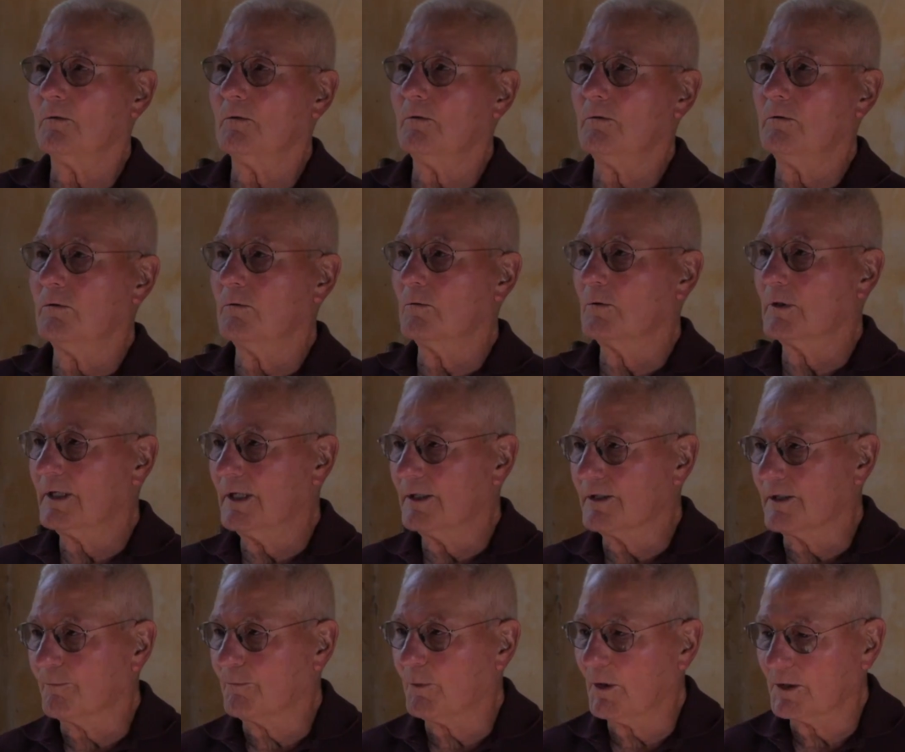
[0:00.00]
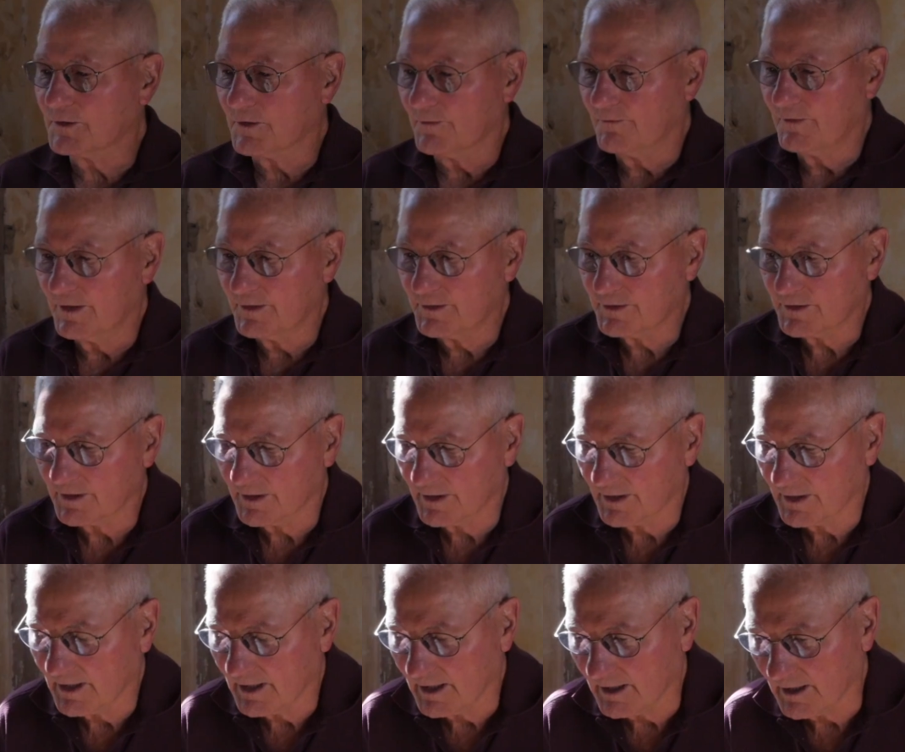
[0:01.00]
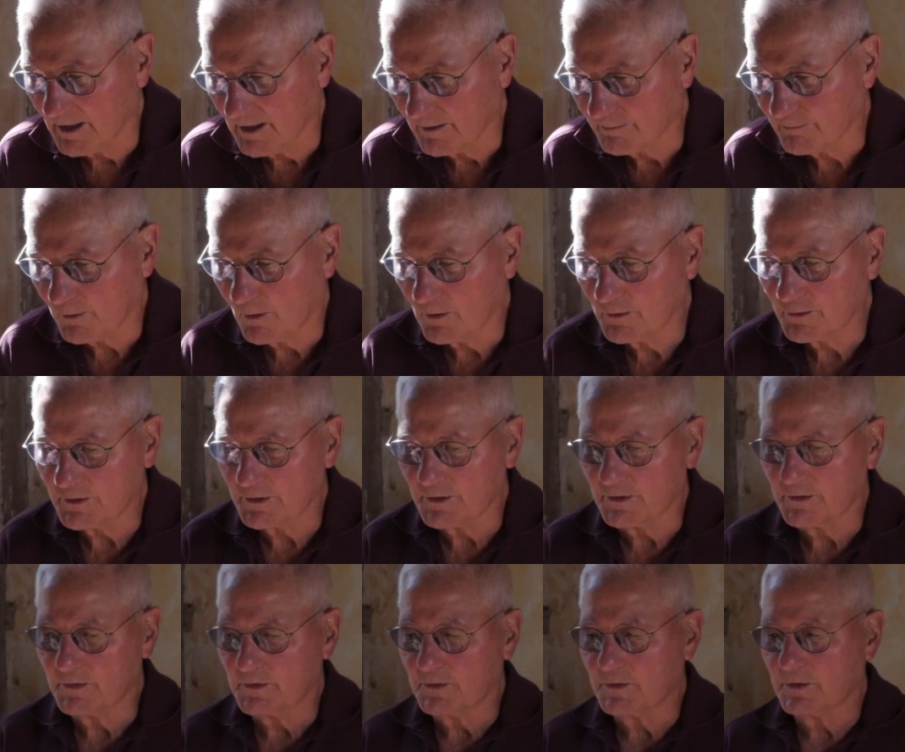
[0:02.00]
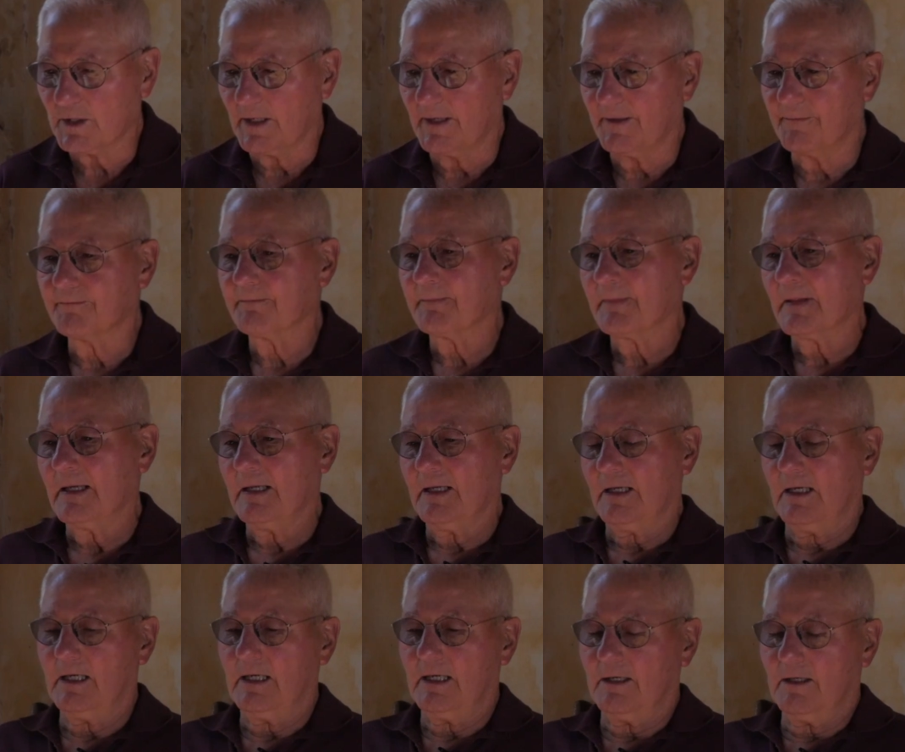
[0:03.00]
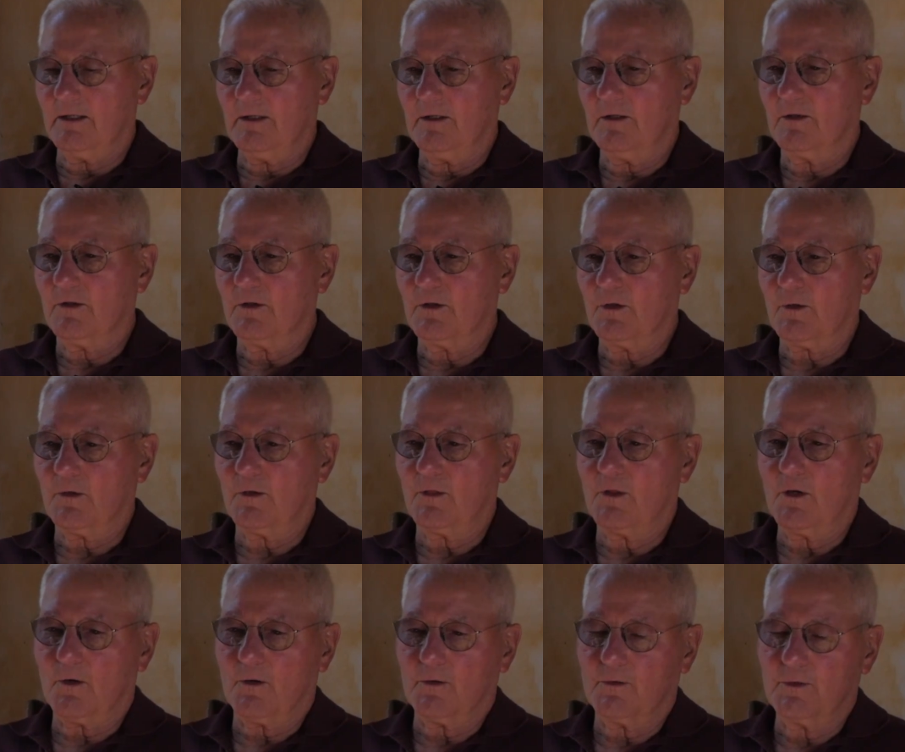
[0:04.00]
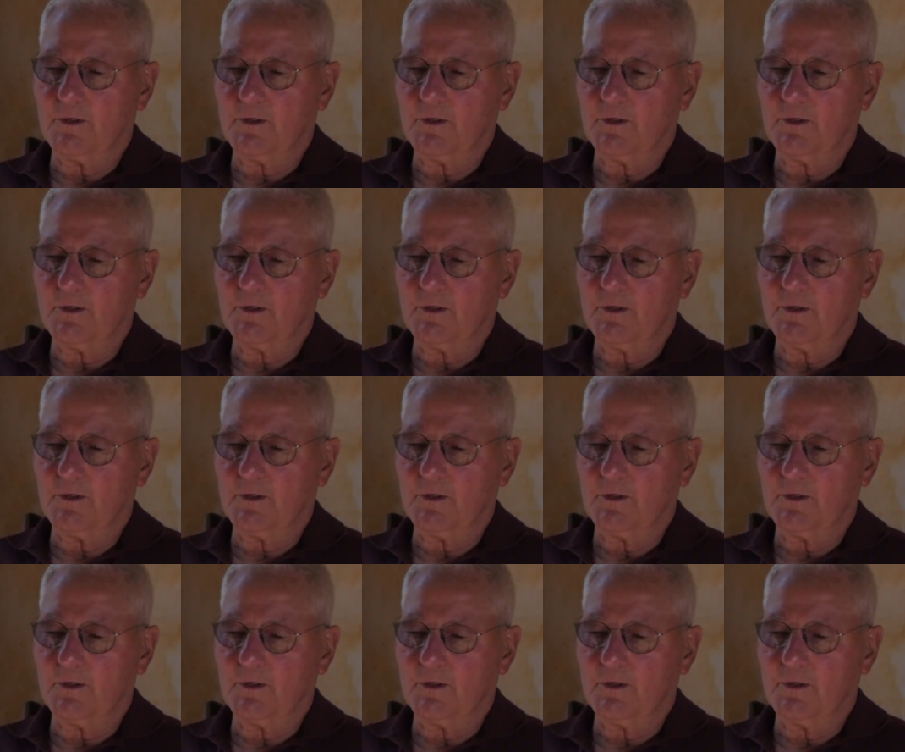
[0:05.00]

Again, the preservation approach is, there are